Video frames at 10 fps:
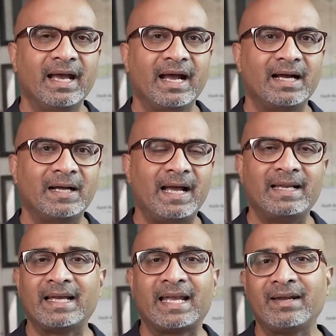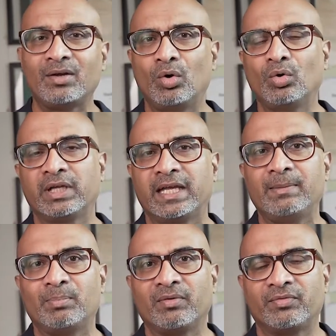And I carry a whole
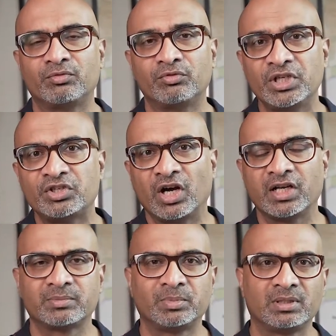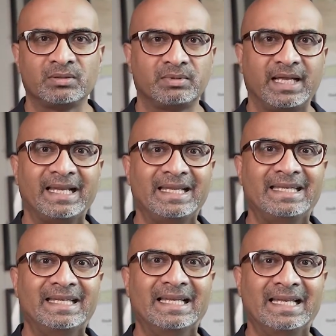heap of rechargeable
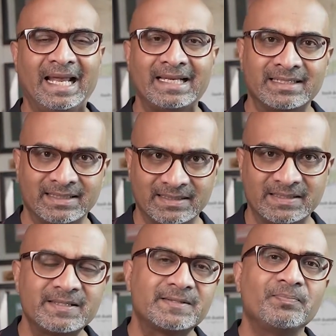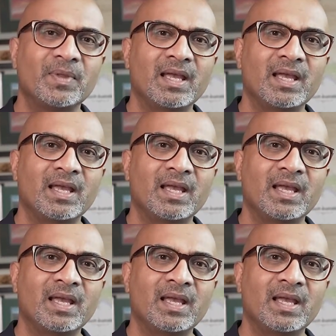LED lanterns.